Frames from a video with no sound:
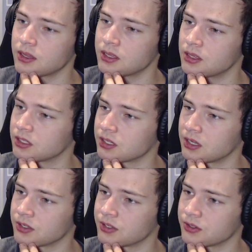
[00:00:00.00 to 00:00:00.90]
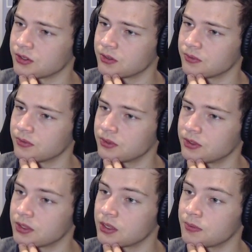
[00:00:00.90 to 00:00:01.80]
This also...
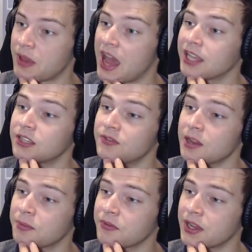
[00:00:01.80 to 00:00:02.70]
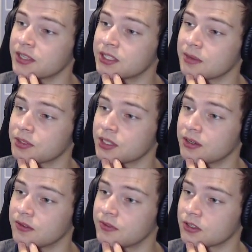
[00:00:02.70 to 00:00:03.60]
Passive now provides
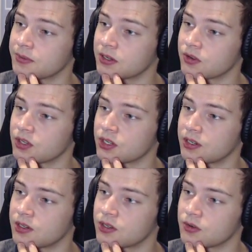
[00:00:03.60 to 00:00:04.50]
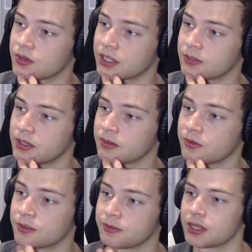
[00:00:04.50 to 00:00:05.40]
10% physical penetration in addition to attack speed and
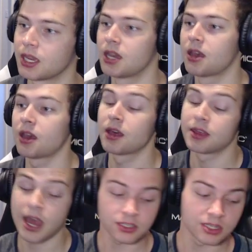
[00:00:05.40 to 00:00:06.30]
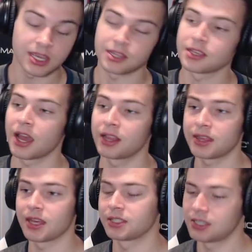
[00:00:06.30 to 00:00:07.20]
movement speed. That's neat. I
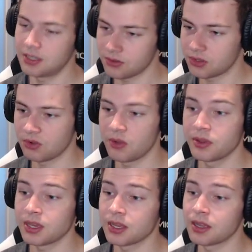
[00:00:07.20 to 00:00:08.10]
like that. See? They're throwing